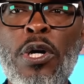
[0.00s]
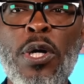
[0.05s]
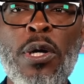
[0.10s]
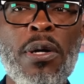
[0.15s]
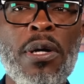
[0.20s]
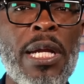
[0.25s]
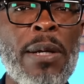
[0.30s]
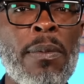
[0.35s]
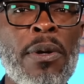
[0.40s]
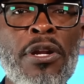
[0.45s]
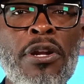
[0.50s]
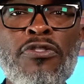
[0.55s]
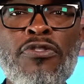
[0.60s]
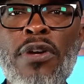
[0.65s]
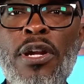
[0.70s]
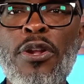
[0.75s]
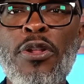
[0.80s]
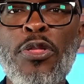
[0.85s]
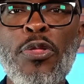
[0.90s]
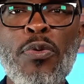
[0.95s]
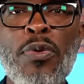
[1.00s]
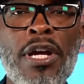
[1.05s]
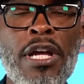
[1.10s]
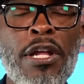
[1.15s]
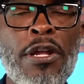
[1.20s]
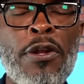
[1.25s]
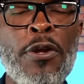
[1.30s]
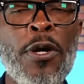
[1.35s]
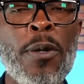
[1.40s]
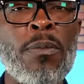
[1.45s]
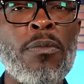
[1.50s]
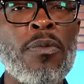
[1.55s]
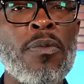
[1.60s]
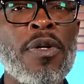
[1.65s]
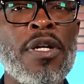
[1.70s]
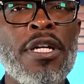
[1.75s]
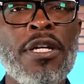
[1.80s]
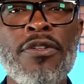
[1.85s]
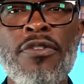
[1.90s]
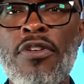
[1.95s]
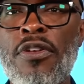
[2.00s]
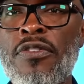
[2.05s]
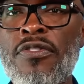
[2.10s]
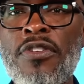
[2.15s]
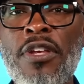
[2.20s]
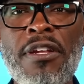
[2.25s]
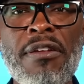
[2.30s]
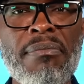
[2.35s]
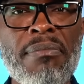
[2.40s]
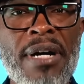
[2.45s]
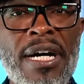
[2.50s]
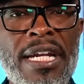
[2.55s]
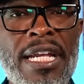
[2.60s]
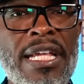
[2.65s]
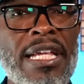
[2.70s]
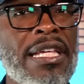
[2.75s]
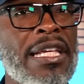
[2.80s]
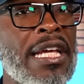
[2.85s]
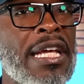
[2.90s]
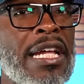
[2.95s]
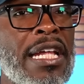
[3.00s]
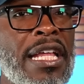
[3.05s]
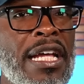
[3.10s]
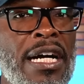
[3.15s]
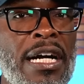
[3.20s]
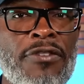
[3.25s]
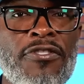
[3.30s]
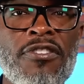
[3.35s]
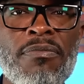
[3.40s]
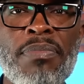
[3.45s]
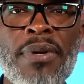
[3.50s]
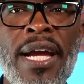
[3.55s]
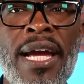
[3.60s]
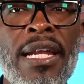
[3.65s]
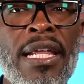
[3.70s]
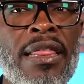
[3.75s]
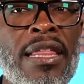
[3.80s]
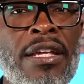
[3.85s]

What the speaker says: or they want to try to threaten them to send money and contraband and